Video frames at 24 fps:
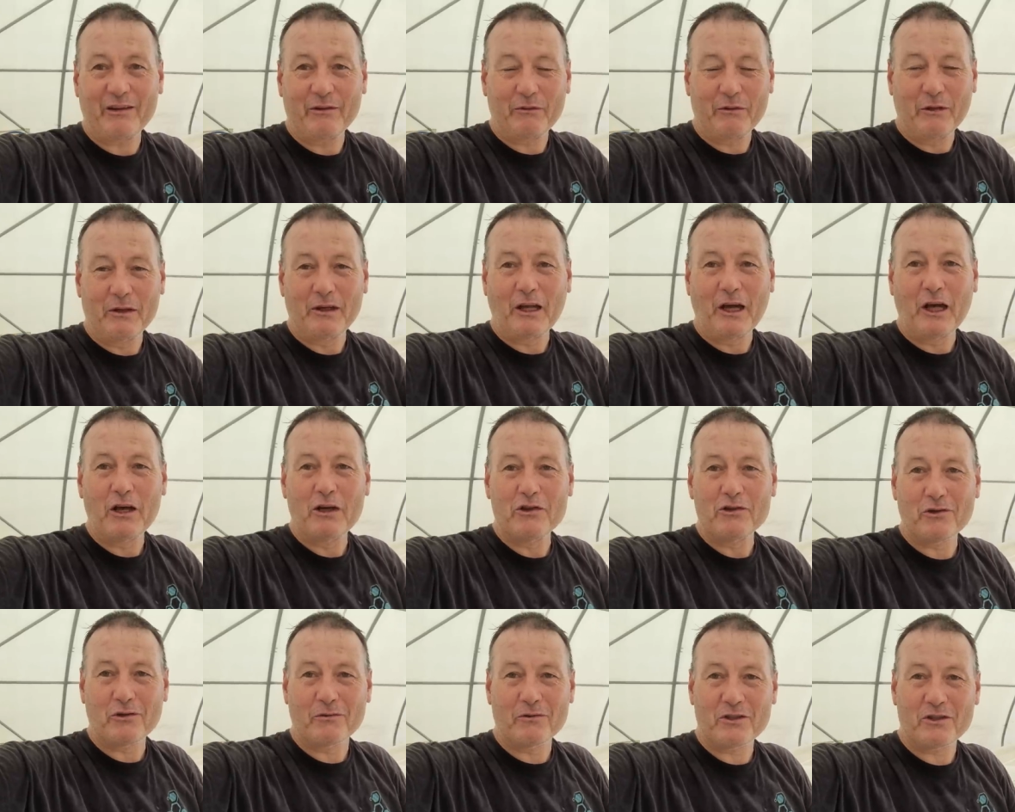of the
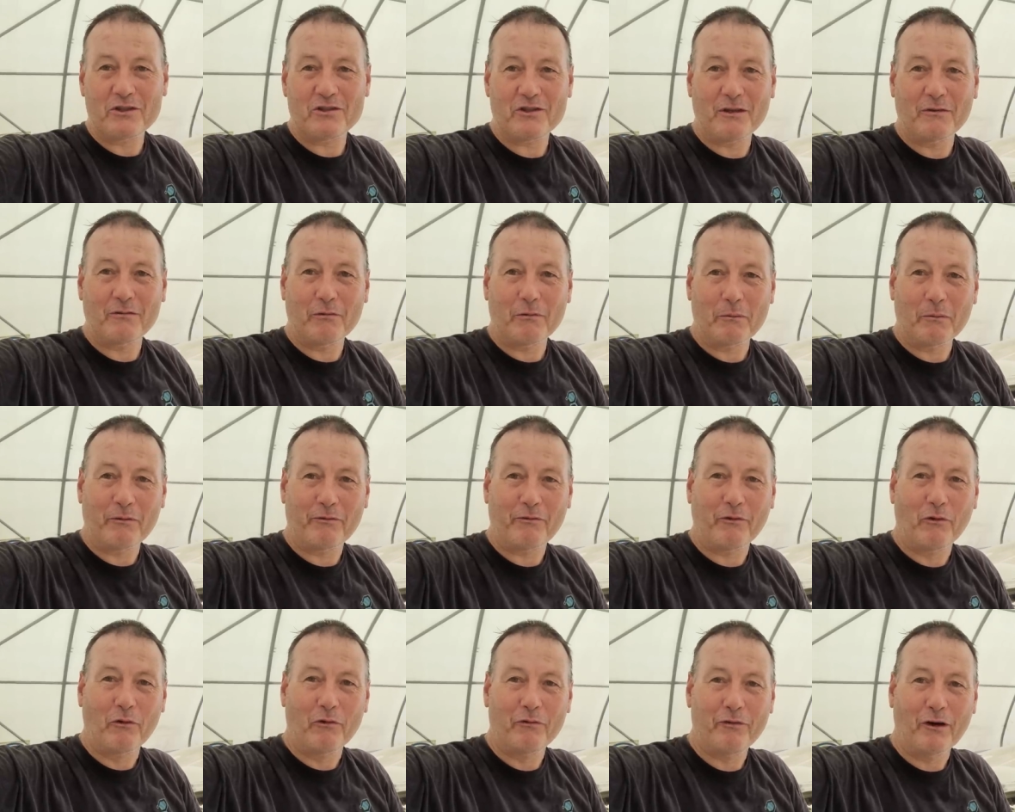nose. Obviously some of them
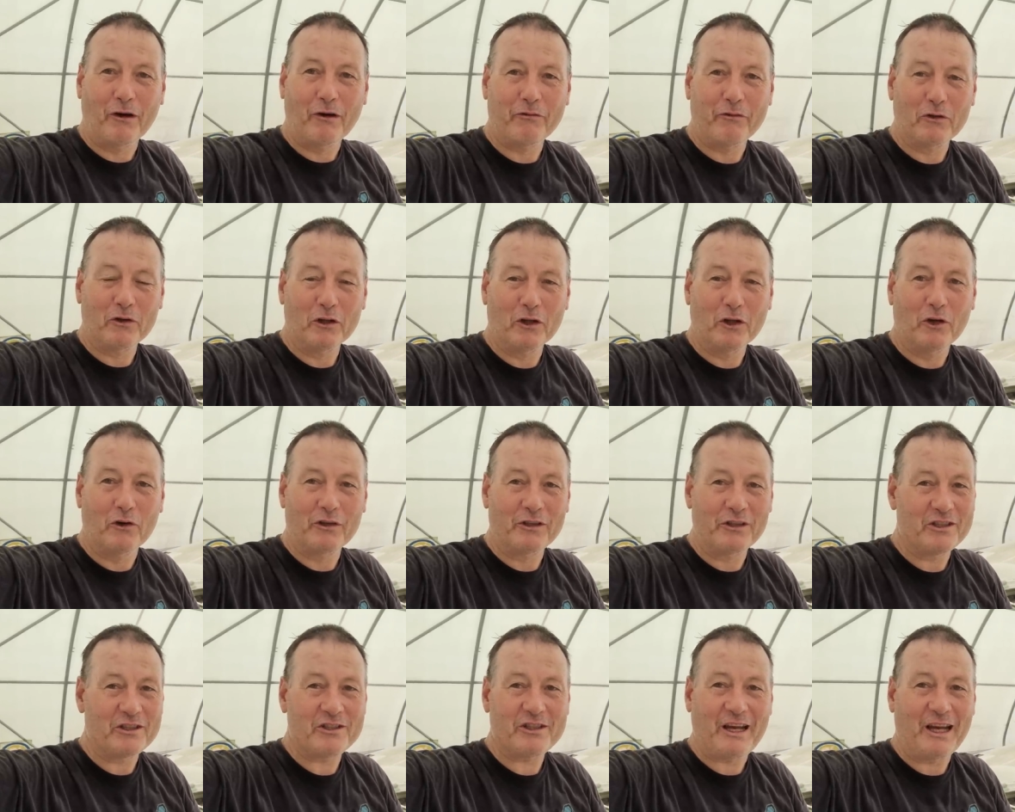are four or five foot long,
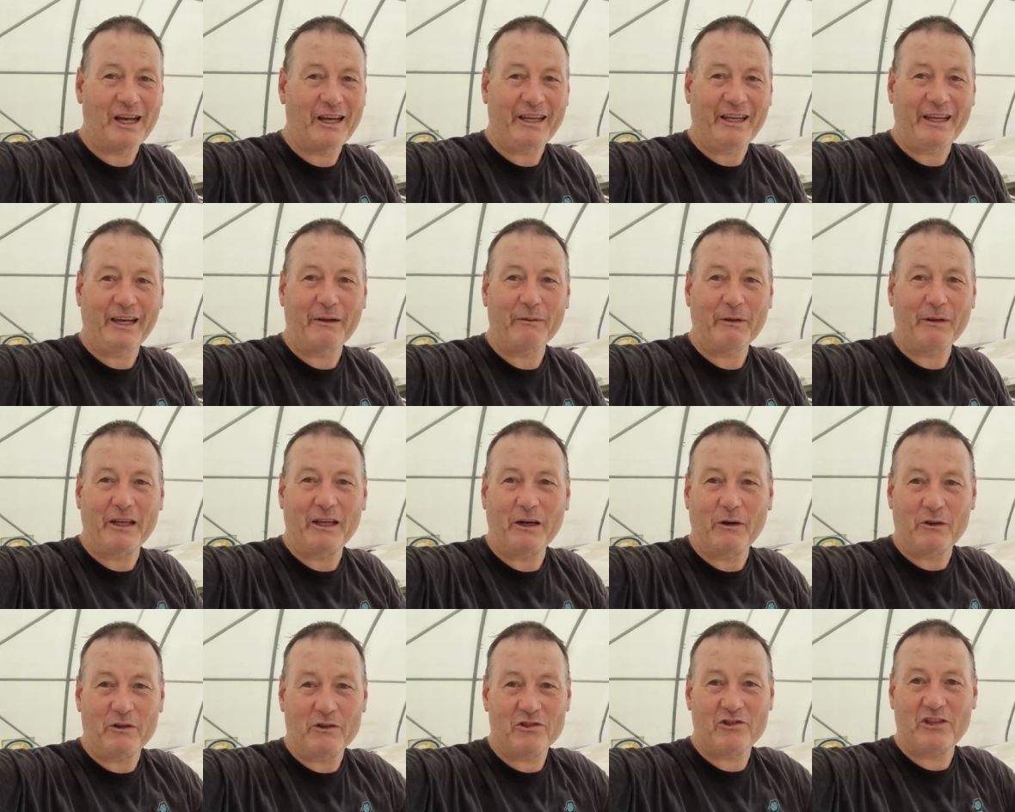you just can't get up there, you
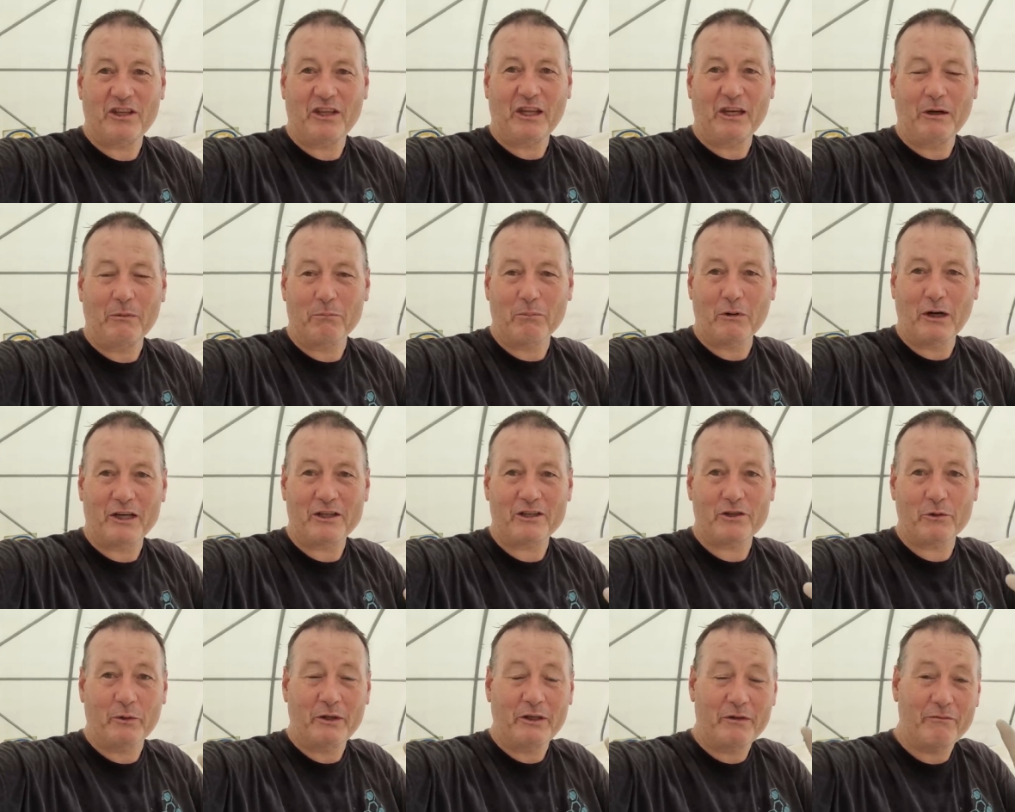don't want to stick in a
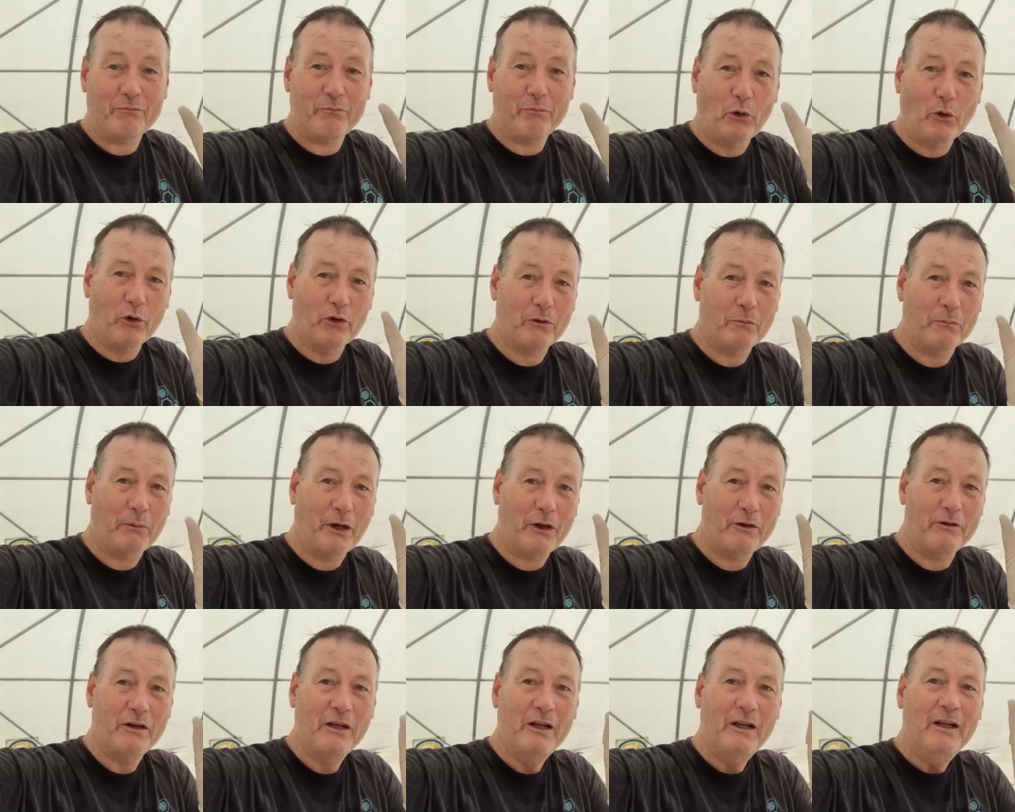brush. So we pour the
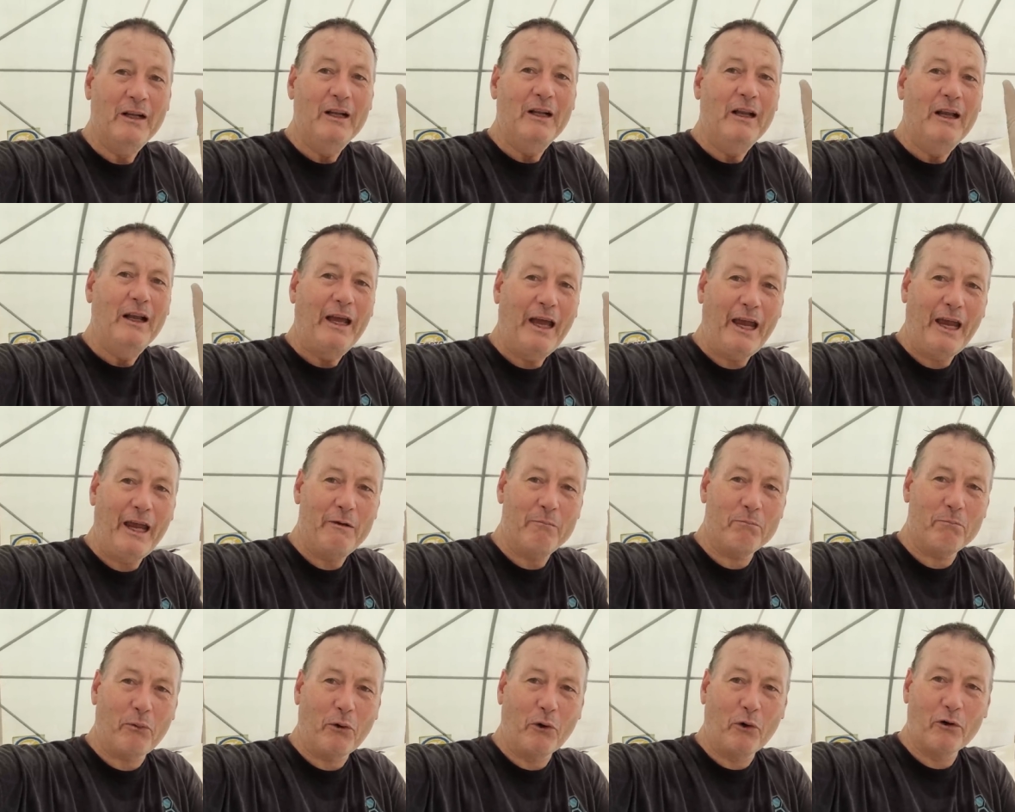boat
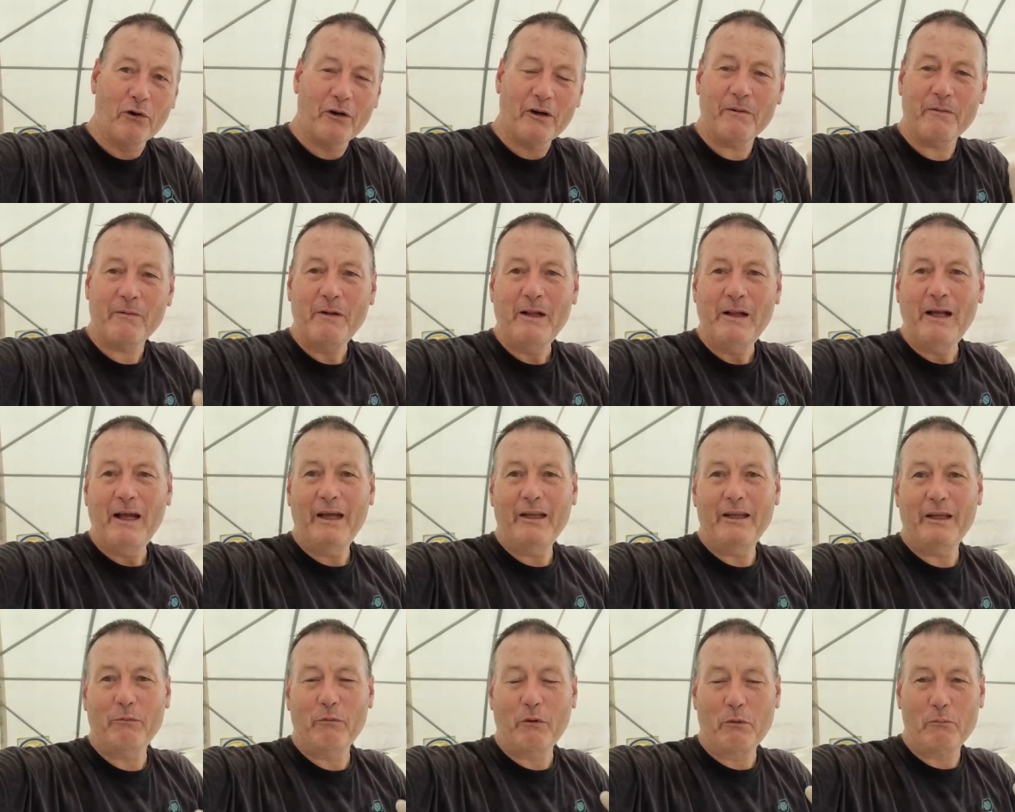in, pour it,
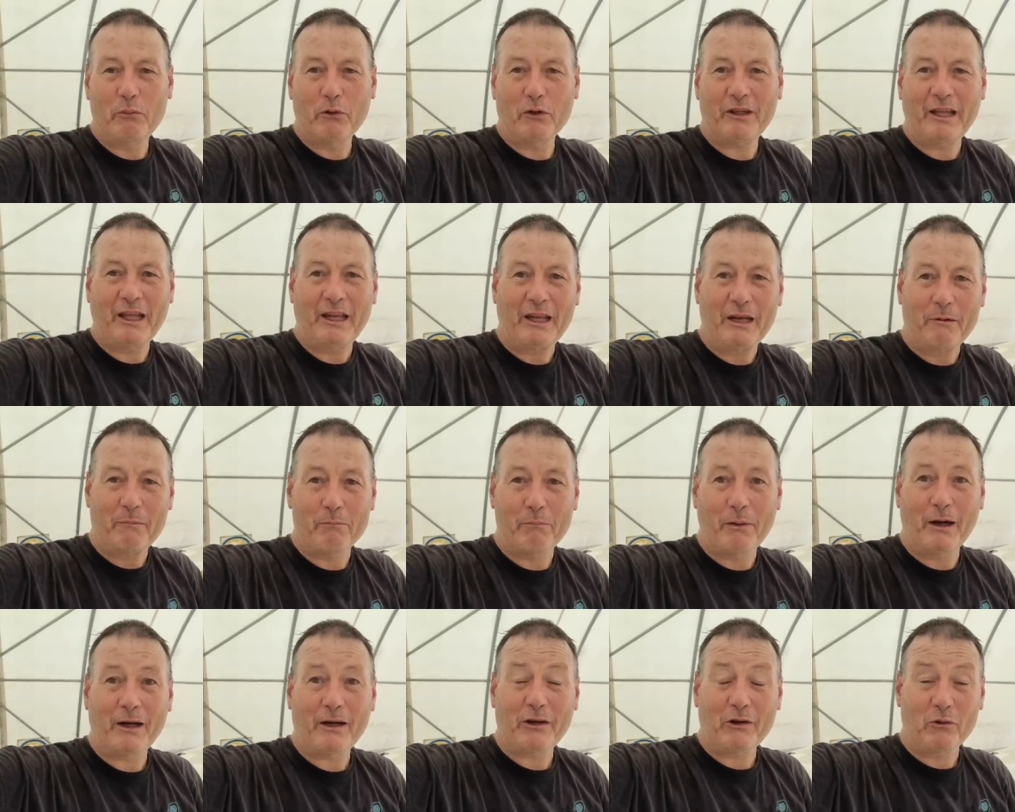and then we put that in a
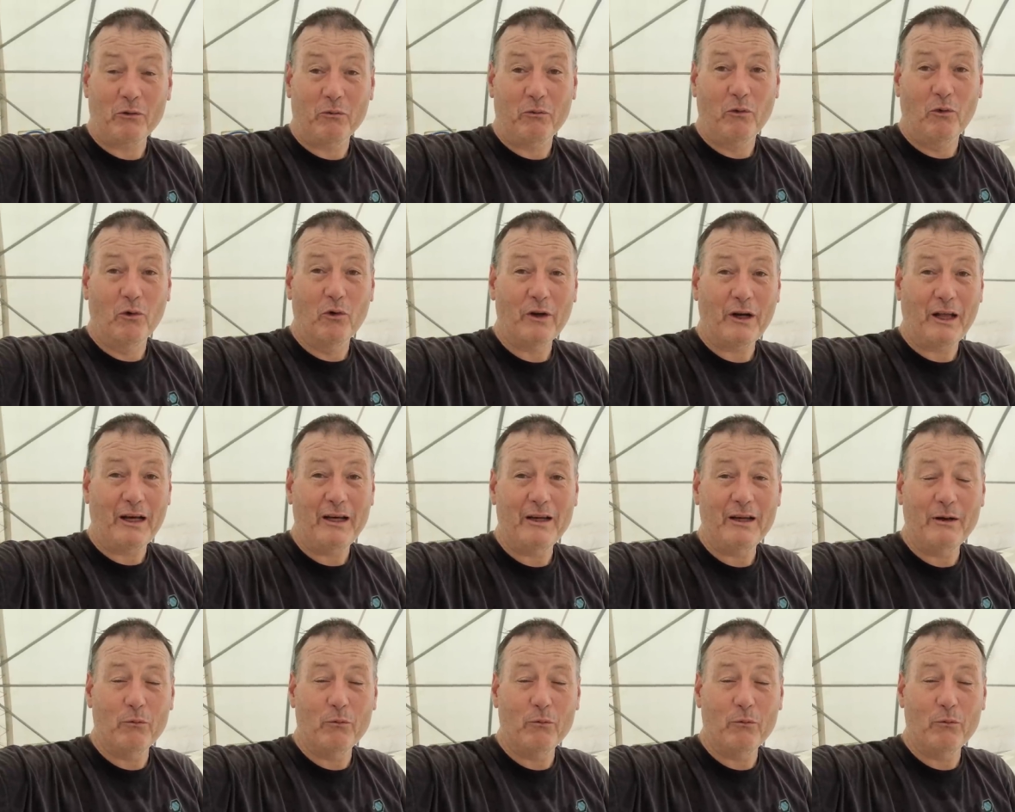bucket of water.